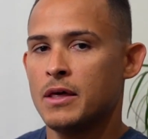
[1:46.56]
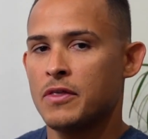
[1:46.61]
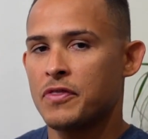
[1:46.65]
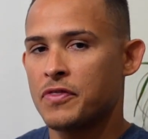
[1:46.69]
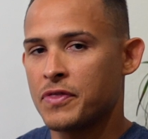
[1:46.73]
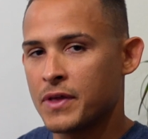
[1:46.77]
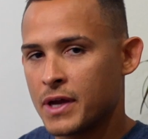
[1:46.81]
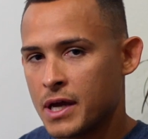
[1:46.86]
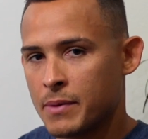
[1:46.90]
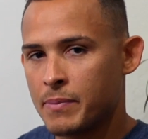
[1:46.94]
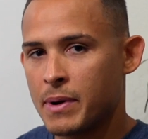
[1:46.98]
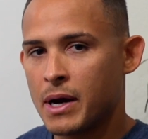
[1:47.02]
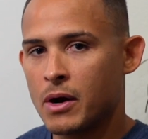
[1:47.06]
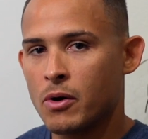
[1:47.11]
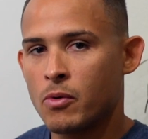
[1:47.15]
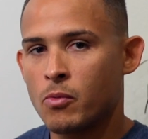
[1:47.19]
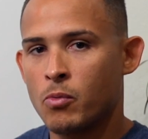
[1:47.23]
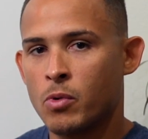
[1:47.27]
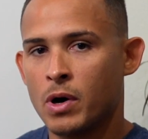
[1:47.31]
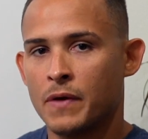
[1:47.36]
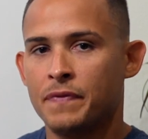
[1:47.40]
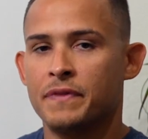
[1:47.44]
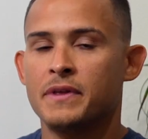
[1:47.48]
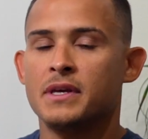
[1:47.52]
think about
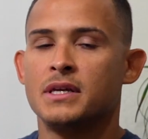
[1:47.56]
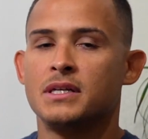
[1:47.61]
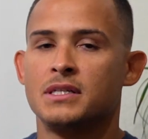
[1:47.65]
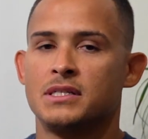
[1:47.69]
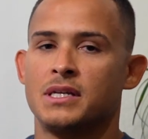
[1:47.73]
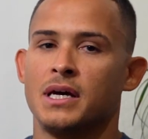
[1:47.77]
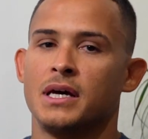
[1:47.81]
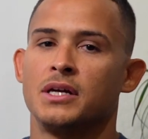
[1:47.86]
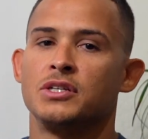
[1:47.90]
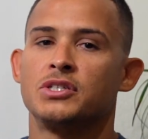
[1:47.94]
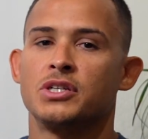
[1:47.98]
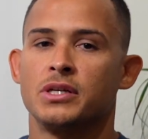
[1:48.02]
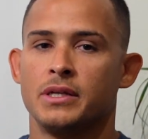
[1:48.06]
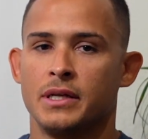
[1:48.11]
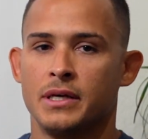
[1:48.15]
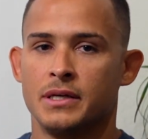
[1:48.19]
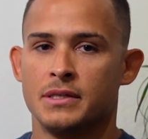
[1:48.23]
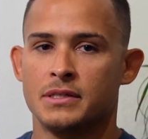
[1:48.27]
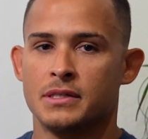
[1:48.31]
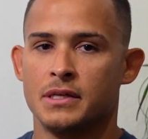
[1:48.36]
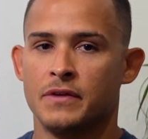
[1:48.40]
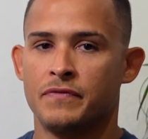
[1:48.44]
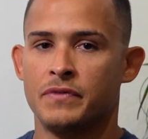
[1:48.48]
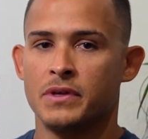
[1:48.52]
what the intention
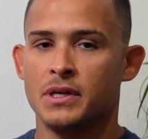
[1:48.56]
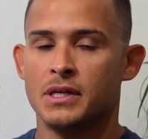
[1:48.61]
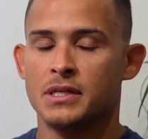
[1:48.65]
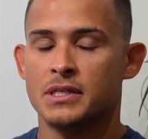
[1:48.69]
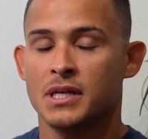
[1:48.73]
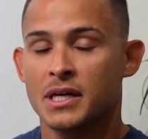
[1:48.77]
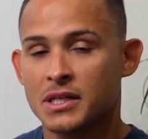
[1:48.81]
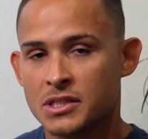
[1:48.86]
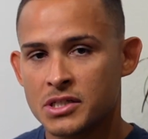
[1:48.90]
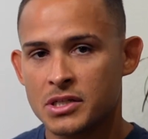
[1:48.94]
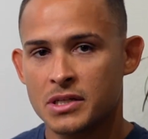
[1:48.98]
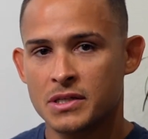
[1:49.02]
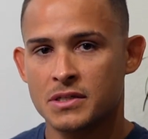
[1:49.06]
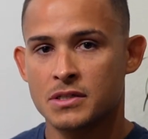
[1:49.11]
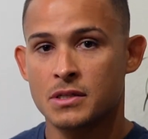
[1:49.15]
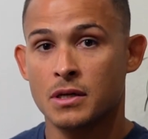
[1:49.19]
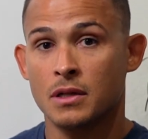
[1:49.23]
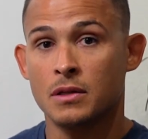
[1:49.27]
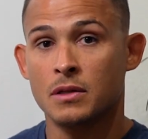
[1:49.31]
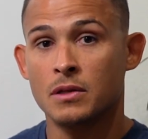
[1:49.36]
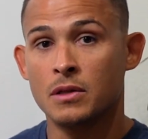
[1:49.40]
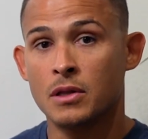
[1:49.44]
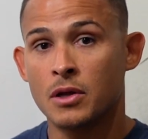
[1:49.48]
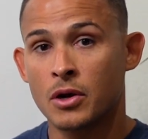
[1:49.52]
is. If the intention is to
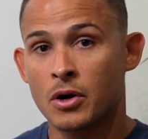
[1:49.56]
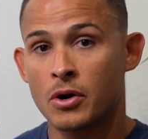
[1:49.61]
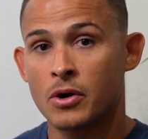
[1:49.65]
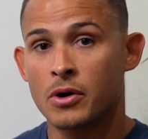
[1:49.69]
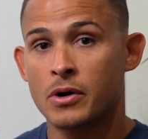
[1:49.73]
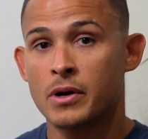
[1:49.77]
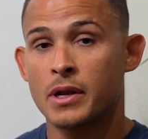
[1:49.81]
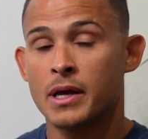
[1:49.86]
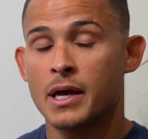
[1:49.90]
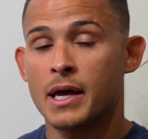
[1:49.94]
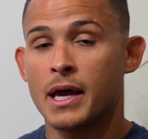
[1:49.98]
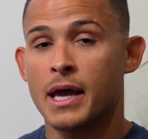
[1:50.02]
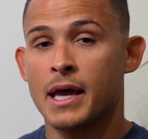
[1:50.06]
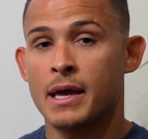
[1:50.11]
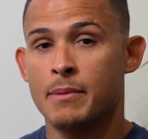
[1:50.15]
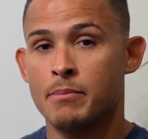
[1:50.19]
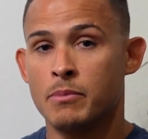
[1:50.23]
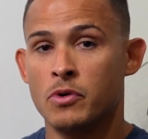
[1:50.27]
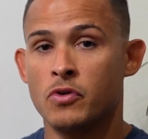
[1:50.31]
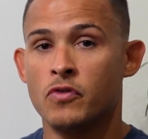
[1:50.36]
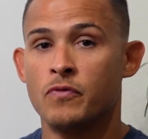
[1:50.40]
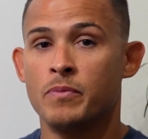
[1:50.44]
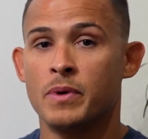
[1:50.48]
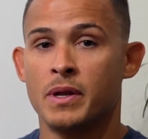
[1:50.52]
learn a
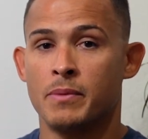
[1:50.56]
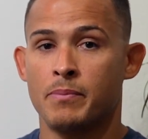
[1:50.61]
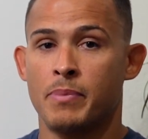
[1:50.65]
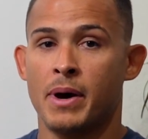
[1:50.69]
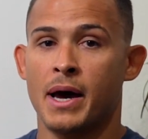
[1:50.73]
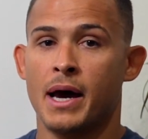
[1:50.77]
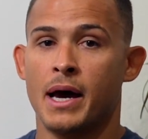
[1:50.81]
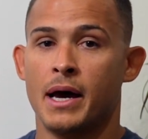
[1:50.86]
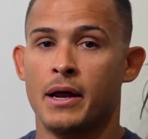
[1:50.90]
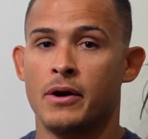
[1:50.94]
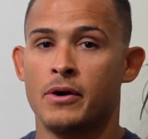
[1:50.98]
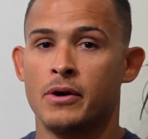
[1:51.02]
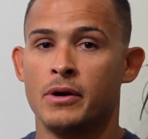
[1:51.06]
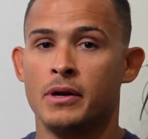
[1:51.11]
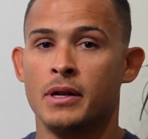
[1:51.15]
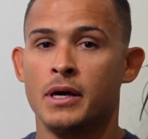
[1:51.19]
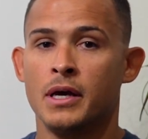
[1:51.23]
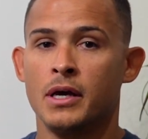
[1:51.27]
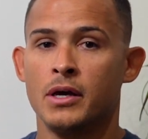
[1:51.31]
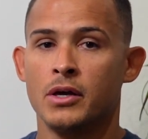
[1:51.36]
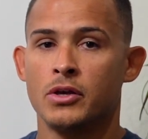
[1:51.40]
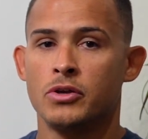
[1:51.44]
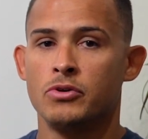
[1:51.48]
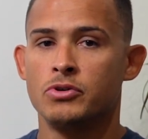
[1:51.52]
movement pattern,
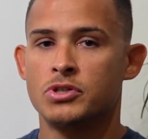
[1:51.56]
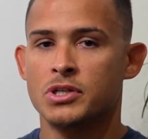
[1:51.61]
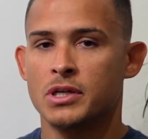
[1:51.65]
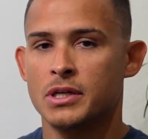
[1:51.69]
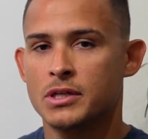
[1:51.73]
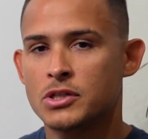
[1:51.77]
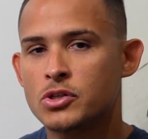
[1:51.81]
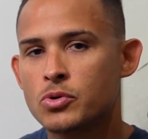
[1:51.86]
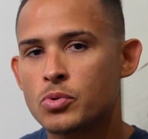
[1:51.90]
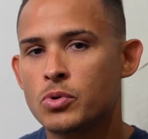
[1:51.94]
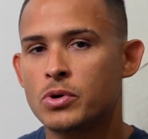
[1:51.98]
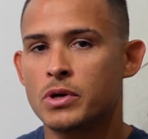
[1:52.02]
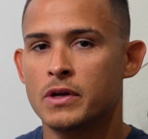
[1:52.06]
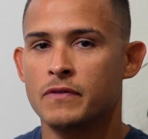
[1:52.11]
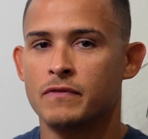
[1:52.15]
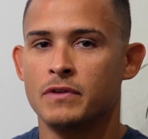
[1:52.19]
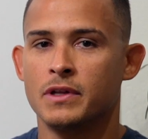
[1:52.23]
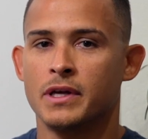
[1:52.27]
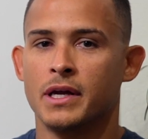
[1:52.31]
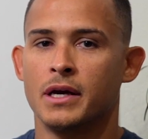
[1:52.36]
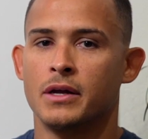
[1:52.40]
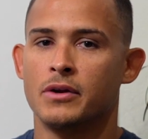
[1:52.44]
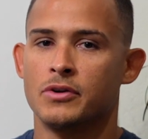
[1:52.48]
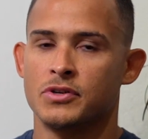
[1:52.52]
you should
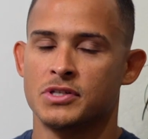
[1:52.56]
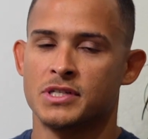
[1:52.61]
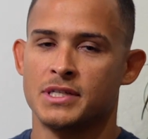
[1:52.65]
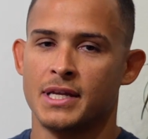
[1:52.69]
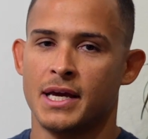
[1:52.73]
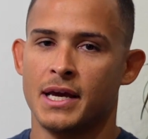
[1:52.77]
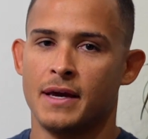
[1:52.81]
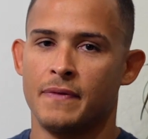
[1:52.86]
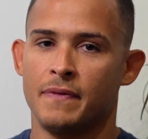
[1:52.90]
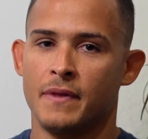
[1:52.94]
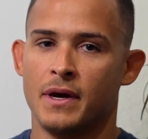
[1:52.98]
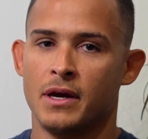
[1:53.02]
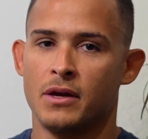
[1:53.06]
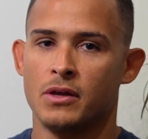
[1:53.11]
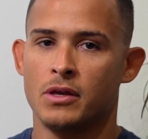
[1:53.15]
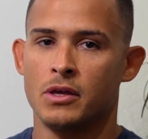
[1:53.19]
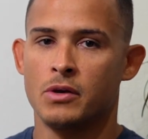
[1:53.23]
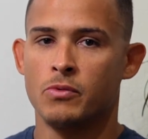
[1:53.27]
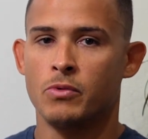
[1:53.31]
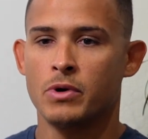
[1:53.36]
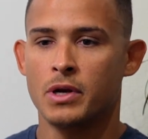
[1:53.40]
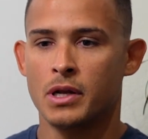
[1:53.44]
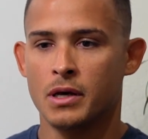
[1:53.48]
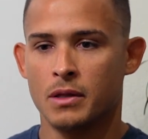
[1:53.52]
intuitively understand that
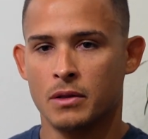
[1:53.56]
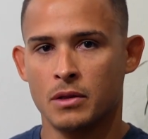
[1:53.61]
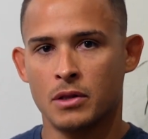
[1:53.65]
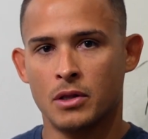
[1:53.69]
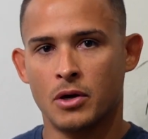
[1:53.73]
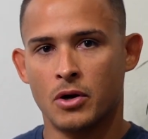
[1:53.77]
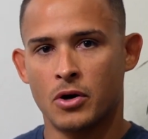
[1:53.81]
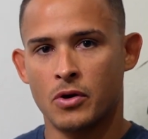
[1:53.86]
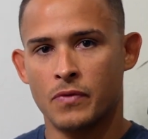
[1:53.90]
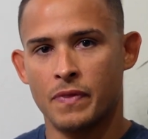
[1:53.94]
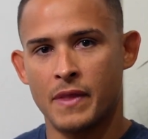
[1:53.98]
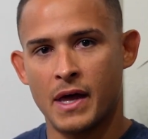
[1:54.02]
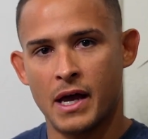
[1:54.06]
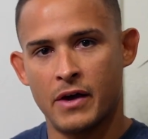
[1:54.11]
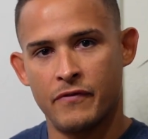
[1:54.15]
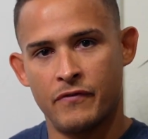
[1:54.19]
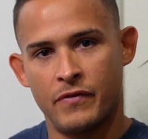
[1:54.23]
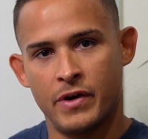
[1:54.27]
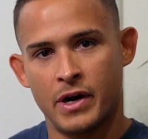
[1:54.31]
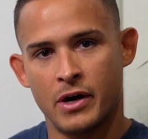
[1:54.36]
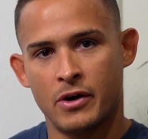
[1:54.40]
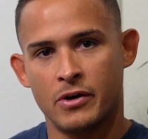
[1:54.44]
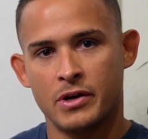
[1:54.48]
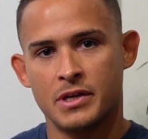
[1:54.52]
you want to learn that
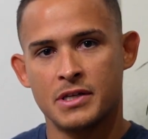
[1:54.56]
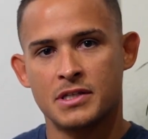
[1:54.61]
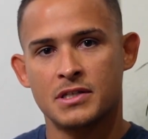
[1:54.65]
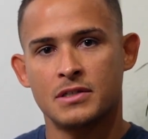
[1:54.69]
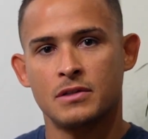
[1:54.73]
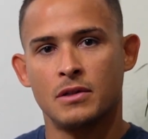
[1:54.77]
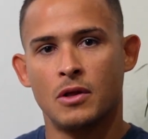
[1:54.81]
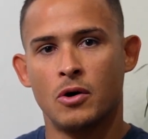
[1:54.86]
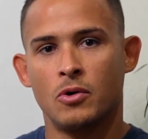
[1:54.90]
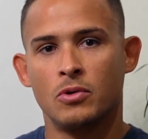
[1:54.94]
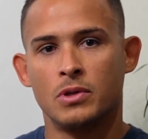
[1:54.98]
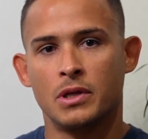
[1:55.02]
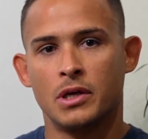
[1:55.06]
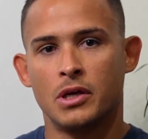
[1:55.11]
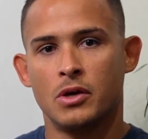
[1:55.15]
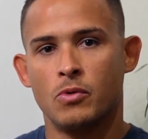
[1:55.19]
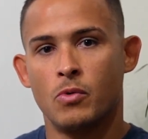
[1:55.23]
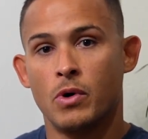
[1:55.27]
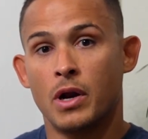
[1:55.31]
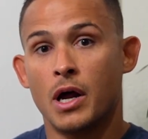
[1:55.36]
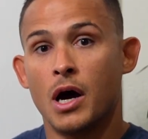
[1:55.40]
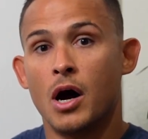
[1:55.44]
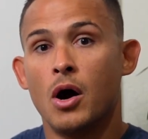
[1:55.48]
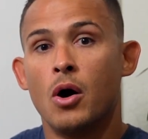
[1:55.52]
very slowly. You
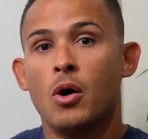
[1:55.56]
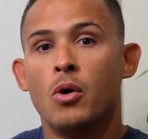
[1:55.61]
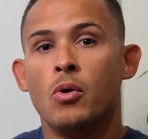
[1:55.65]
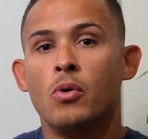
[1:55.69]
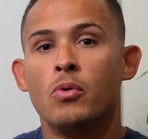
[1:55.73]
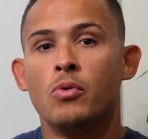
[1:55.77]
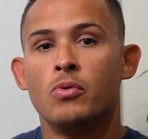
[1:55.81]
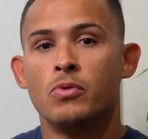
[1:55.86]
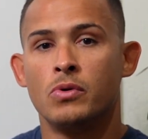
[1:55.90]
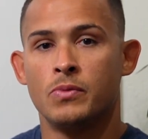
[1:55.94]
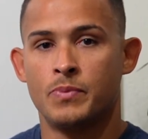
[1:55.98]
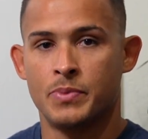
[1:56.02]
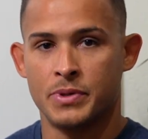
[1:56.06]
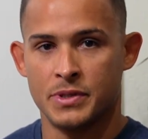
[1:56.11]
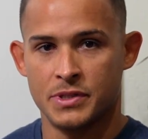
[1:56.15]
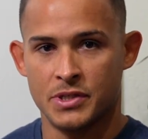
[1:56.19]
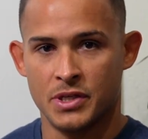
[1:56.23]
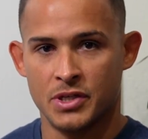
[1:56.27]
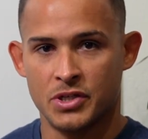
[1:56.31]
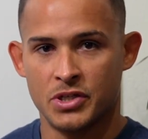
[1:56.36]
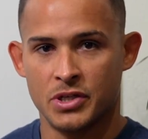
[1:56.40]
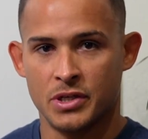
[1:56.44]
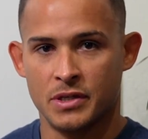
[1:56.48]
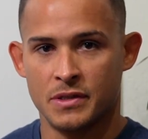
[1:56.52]
want to own
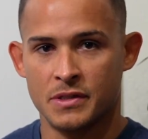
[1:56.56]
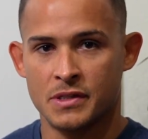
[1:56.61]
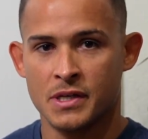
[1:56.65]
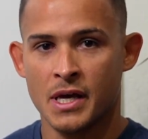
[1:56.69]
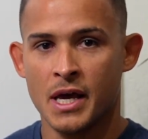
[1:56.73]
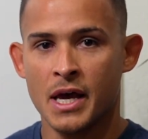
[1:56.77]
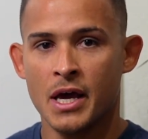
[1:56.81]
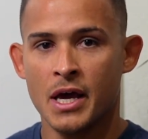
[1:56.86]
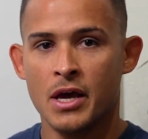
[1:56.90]
positions.